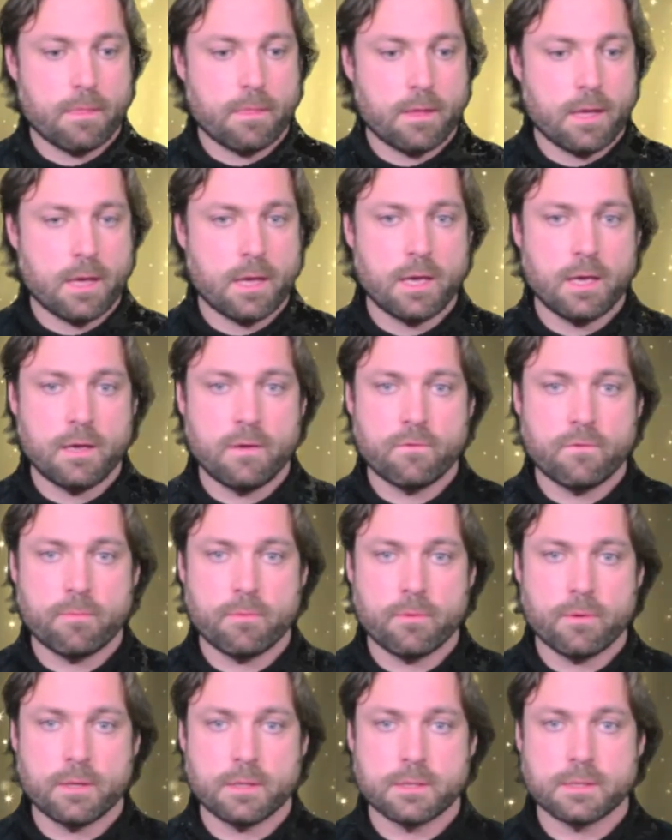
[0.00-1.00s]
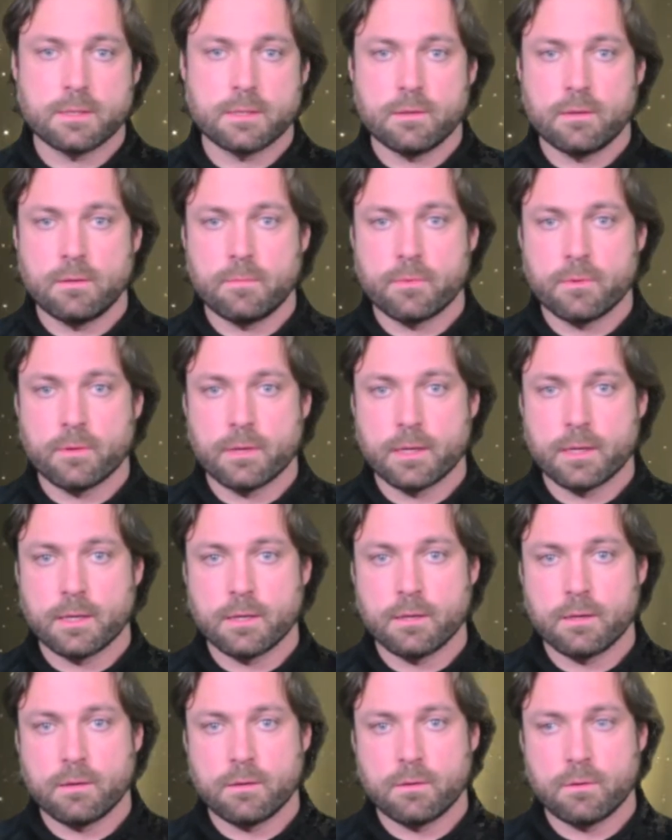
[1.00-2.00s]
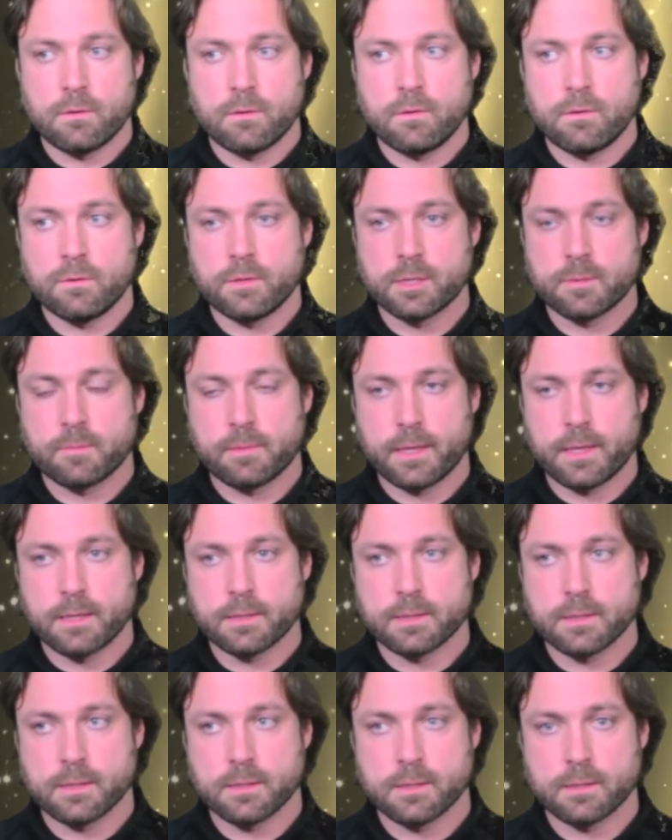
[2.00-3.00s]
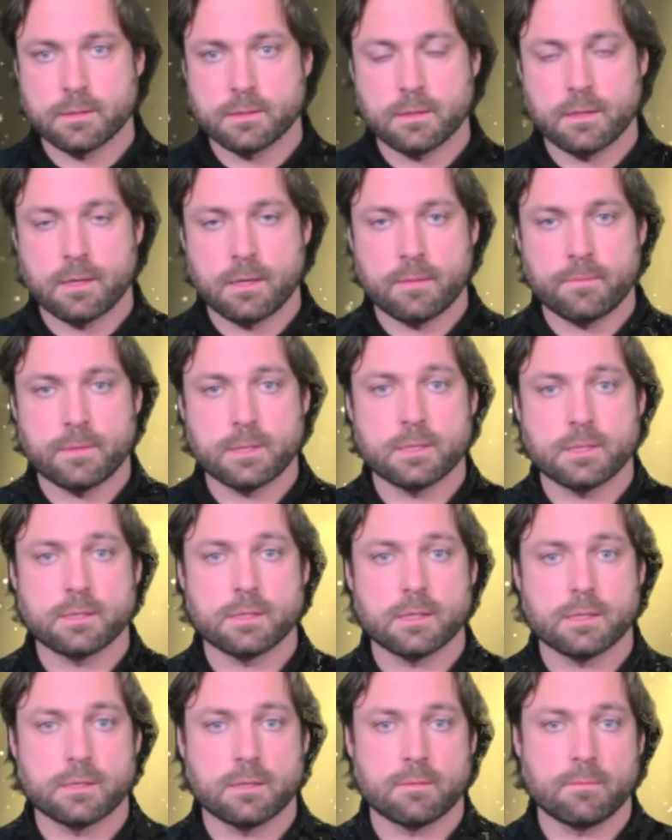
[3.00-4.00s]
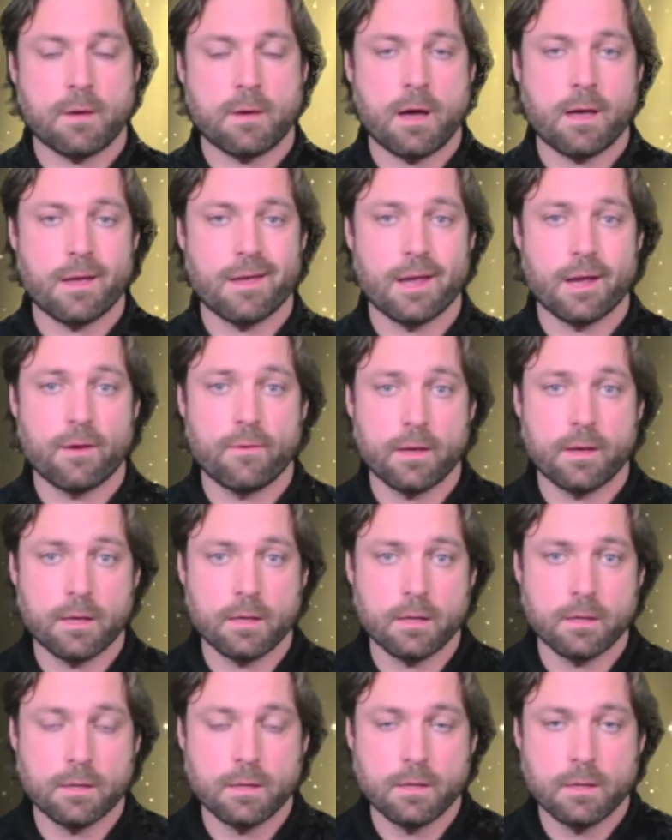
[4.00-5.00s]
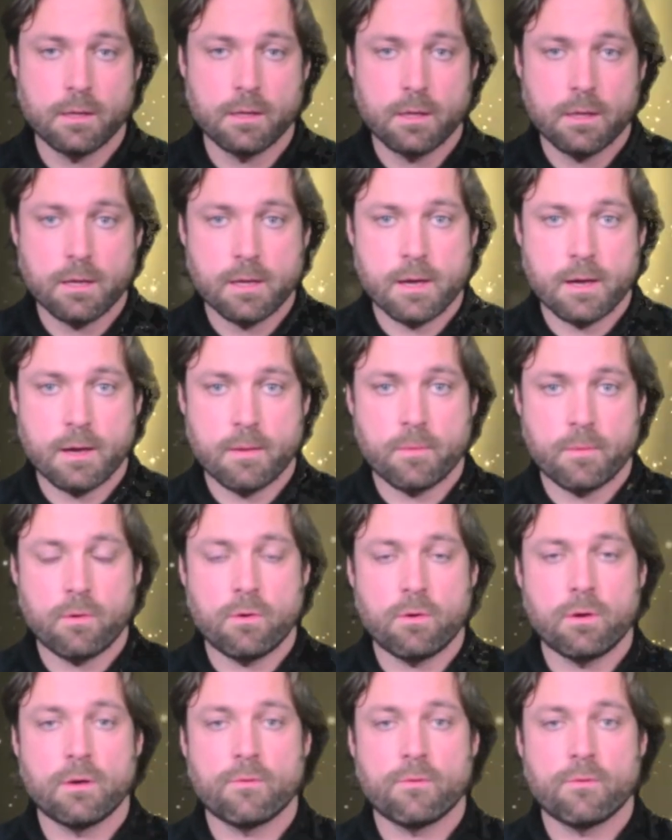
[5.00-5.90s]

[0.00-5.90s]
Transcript: Avebury, Silbury Hill, all these places. This is just in my area, but all